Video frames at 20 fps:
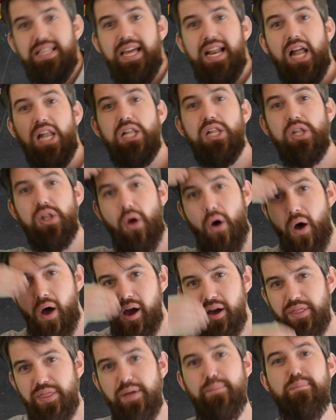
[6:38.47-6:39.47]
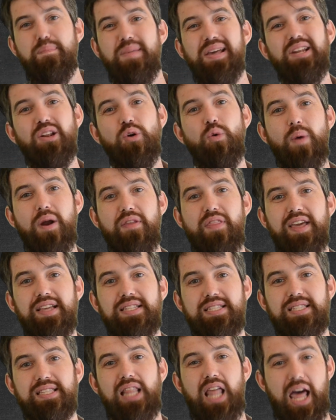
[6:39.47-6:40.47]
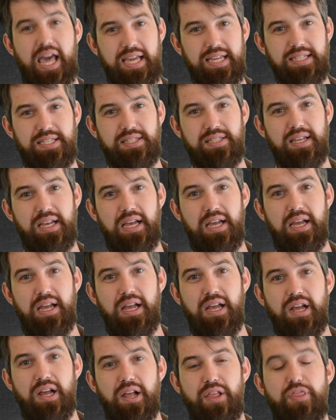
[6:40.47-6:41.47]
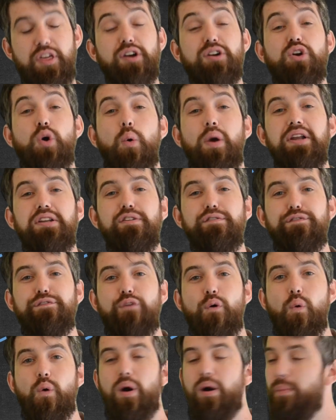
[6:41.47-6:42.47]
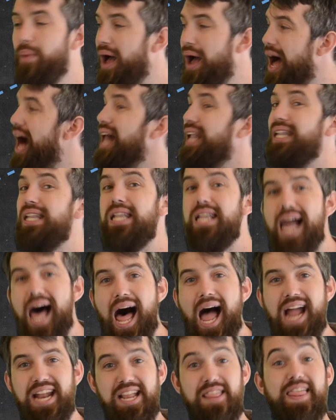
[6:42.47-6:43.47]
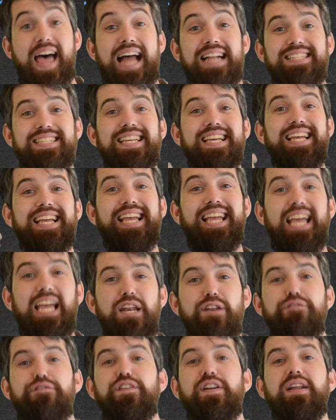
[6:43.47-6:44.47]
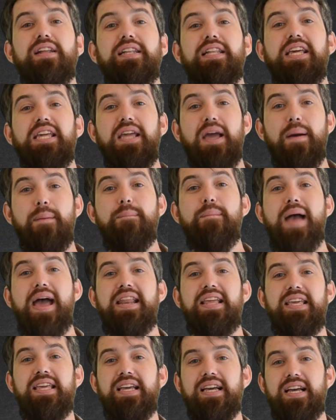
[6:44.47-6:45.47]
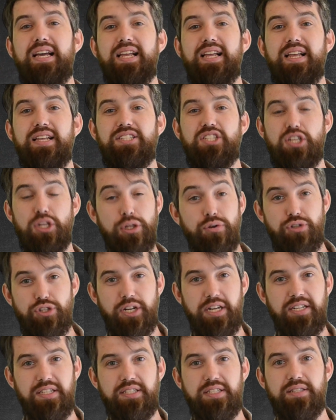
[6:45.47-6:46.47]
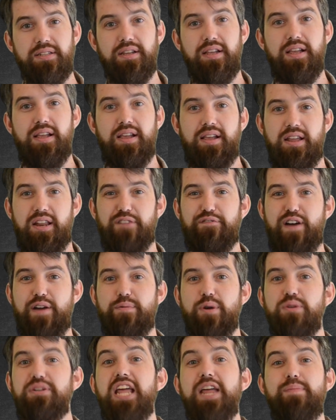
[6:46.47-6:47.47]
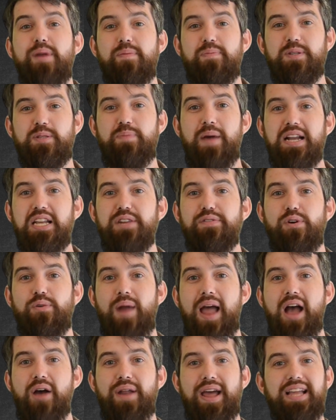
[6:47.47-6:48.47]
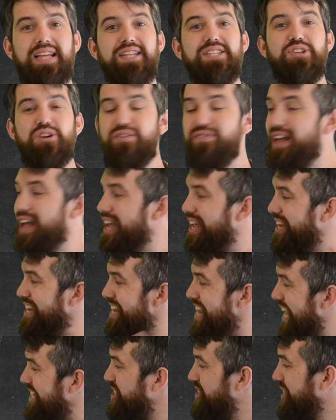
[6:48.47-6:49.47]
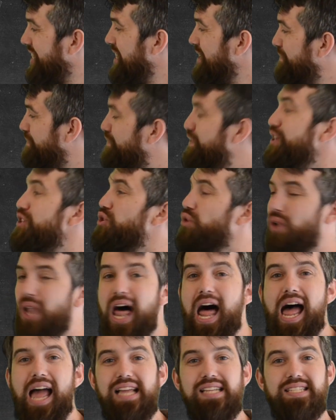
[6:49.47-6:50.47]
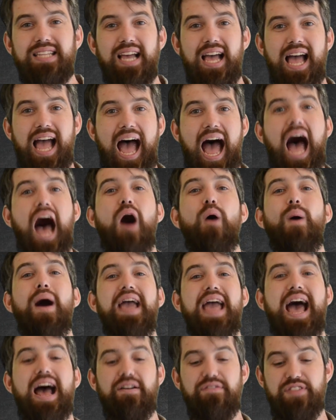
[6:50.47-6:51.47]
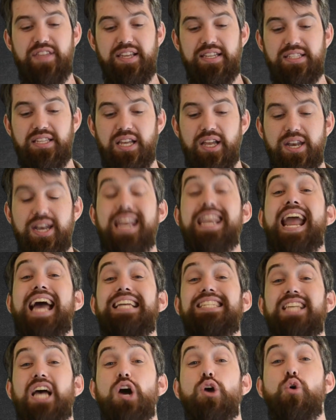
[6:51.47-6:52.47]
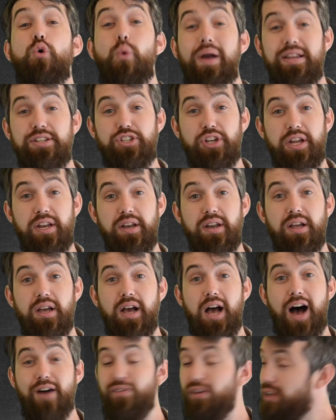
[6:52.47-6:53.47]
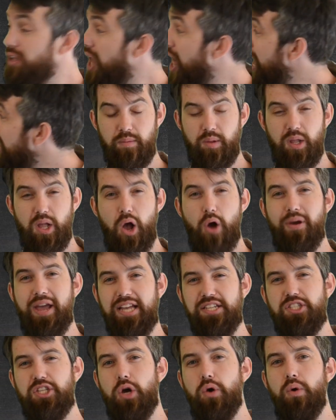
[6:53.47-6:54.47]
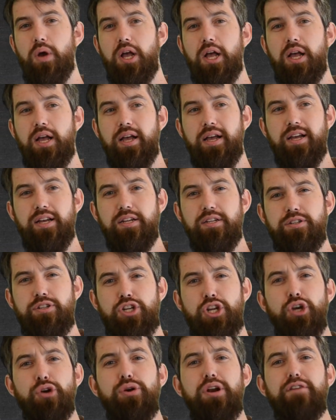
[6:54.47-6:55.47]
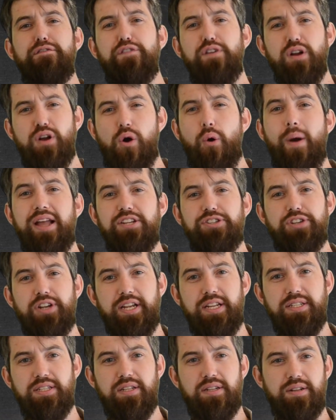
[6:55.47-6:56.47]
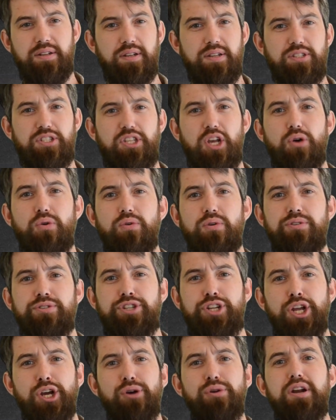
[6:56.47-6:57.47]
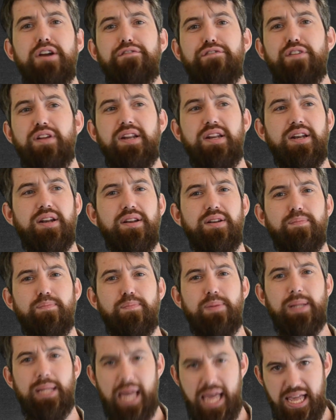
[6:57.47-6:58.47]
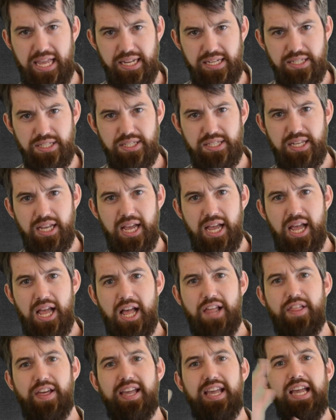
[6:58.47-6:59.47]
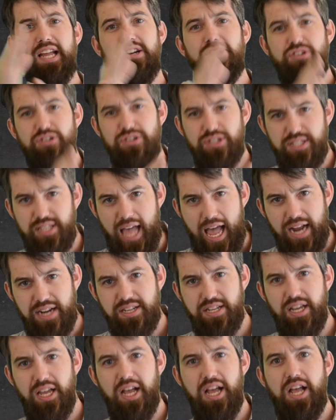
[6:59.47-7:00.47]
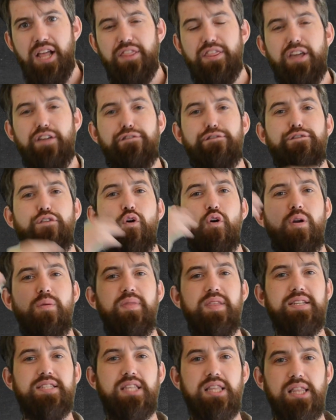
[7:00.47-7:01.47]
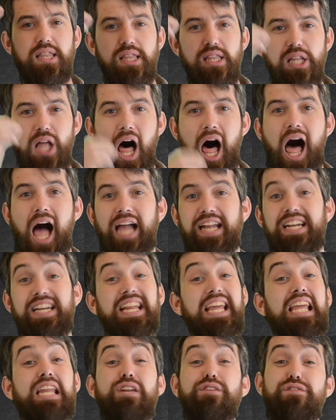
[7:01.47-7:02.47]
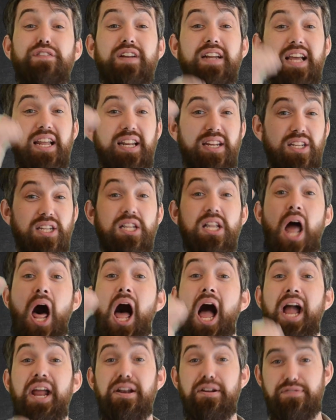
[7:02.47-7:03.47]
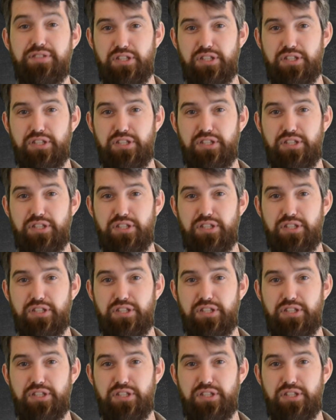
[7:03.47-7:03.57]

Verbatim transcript: that along the middle where they slice, they're going to form a line, and that's infinitely many solutions. If I rotate my perspective around, I can sort of nicely visualize how I have this nice equation of a line. Okay, so two different equation, so two different planes, they intersect, they form this line, an infinite line of